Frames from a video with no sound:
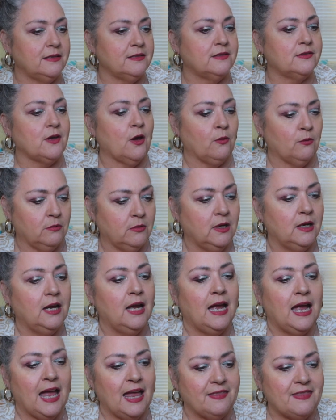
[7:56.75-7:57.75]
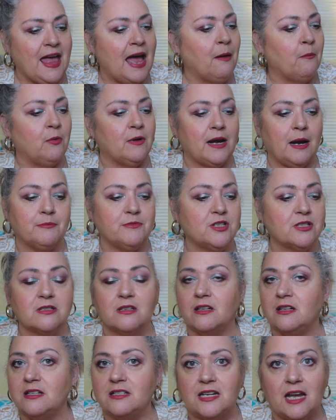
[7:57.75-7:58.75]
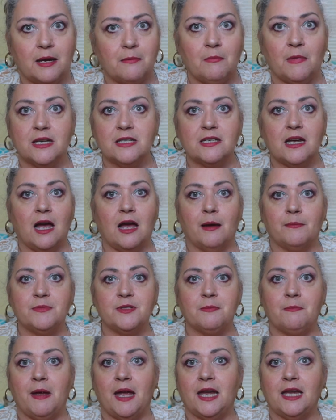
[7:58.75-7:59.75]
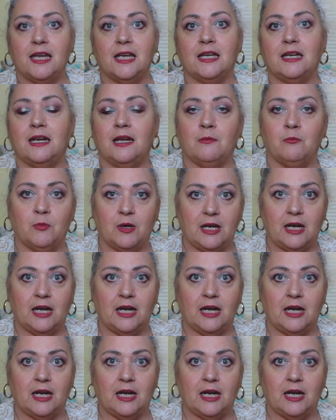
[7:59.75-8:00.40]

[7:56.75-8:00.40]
So, and that one I'm just going to take my time to make it, and when